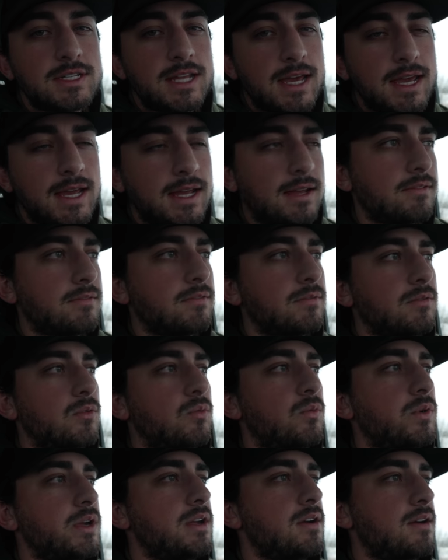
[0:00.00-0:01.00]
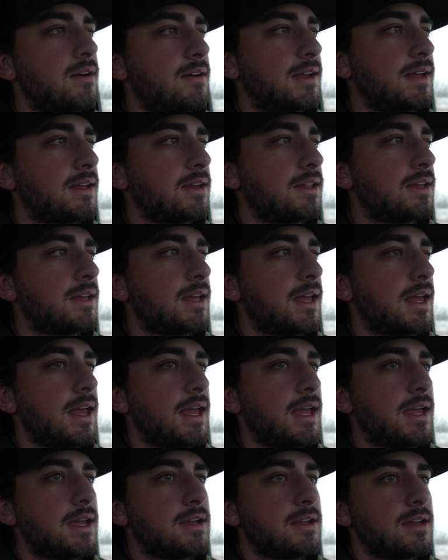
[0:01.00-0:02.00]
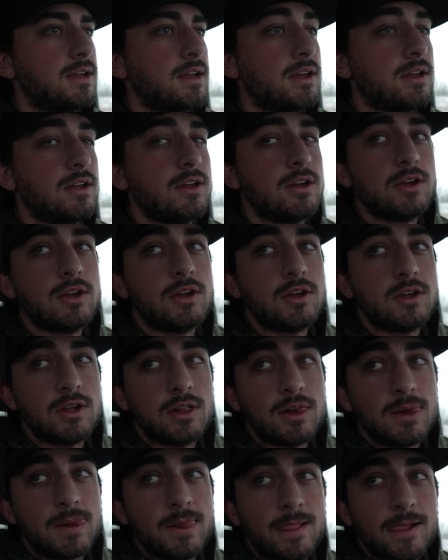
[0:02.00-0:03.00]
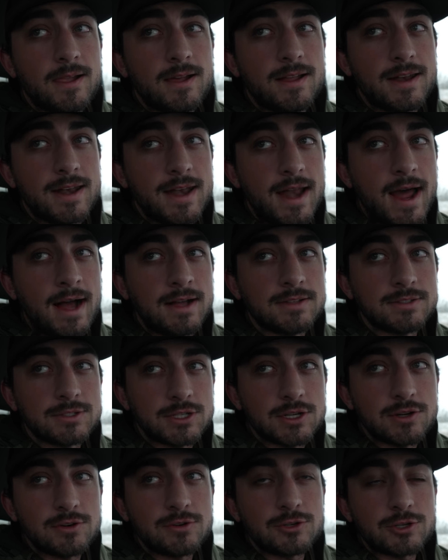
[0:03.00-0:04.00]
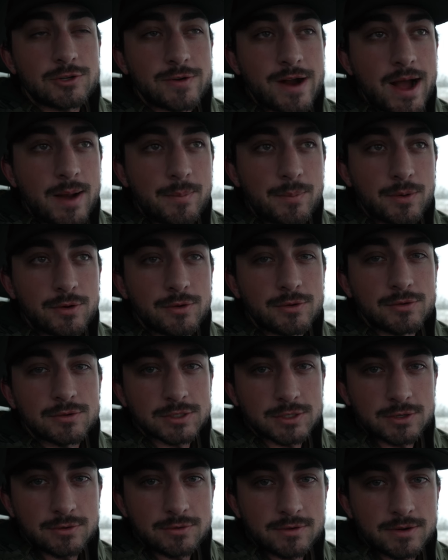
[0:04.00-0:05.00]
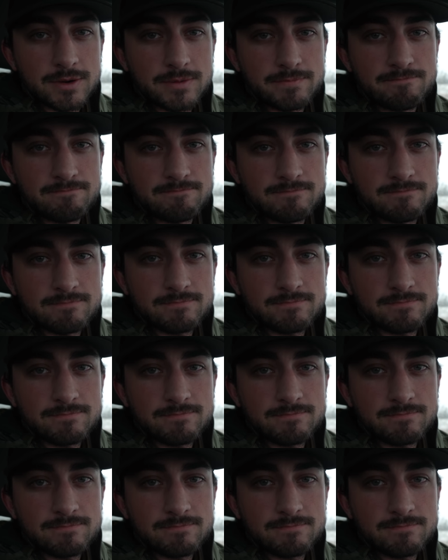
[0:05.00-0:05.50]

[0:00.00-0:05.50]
Day. We are getting a not so tropical storm.